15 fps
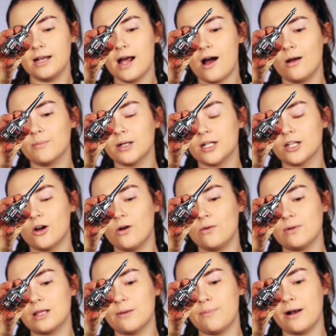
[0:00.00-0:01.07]
Now I'm gonna go in
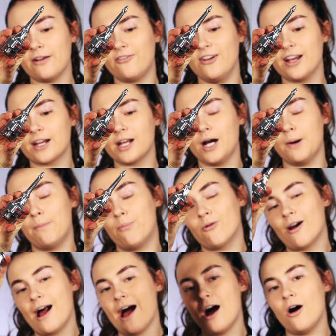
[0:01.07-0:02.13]
with the Benefit
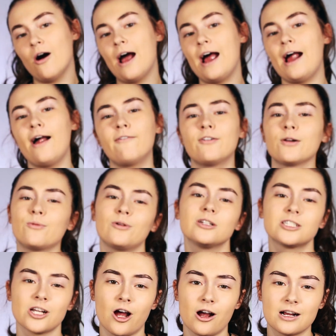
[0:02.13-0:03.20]
Cabrow.
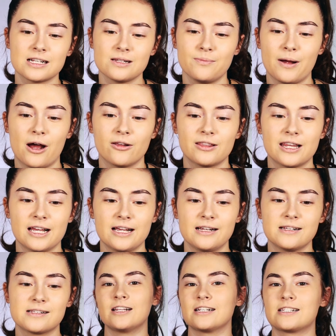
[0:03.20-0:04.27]
Everyone talks about
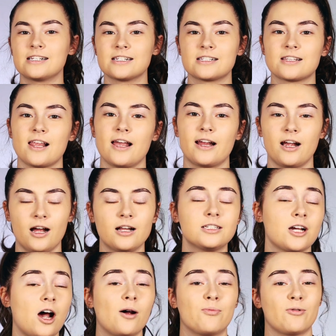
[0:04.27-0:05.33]
this. This is like a
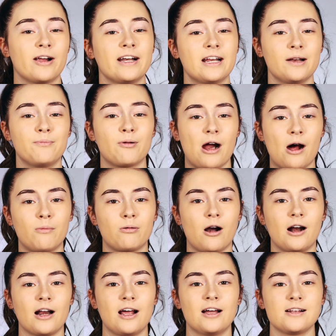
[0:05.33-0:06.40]
top rated brow
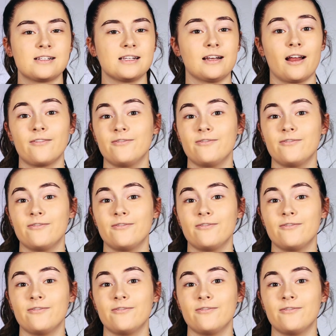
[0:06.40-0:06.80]
product and